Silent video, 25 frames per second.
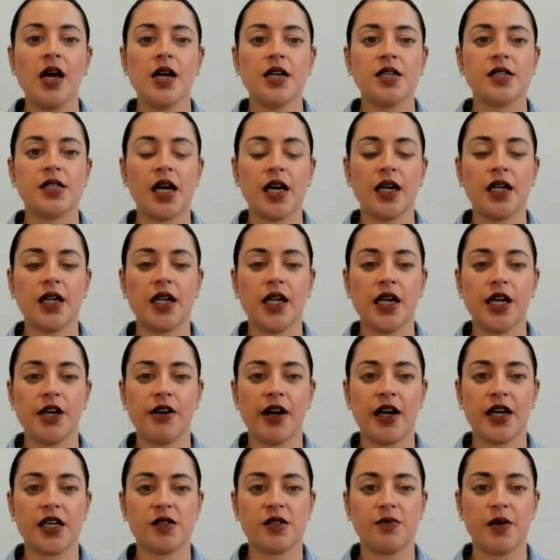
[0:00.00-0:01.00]
Set clear
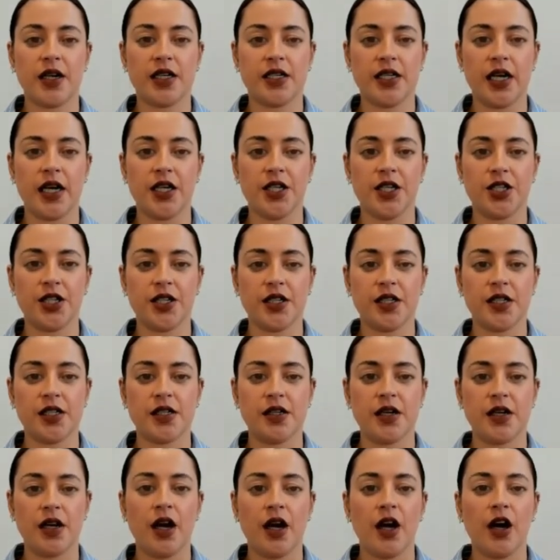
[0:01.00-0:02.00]

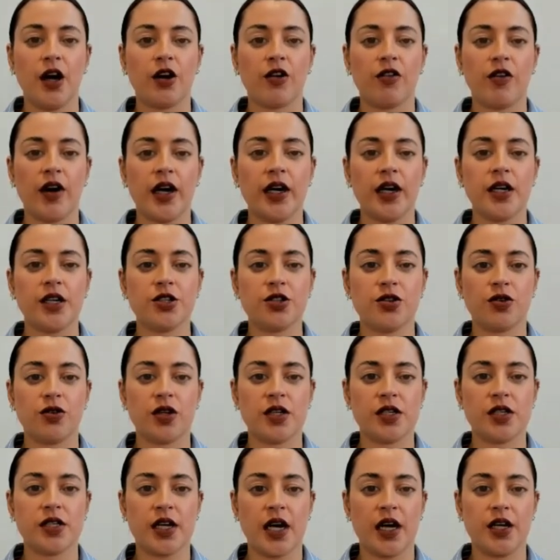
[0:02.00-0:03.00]
expectations. Create a
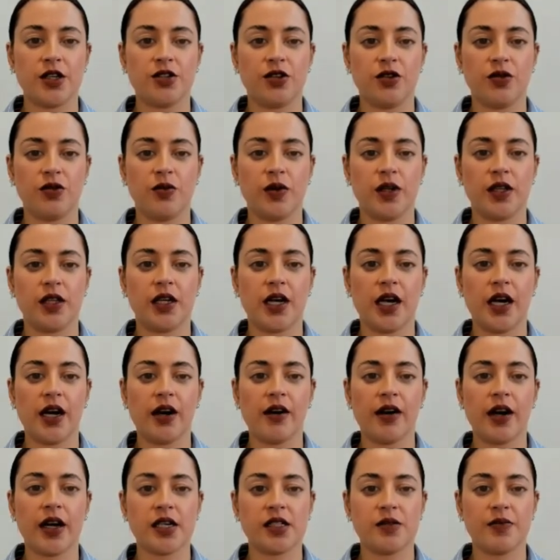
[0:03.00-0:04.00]
chore schedule with
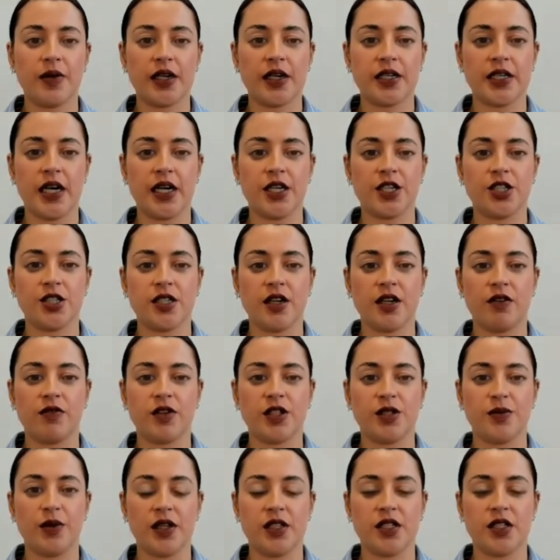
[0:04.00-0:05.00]
clear expectations and
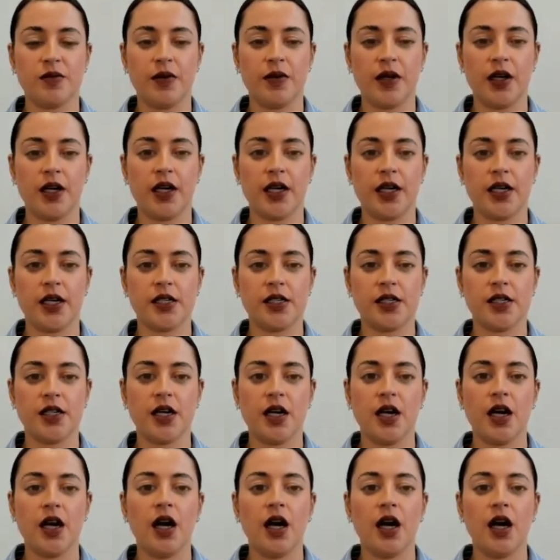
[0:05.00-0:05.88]
responsibilities.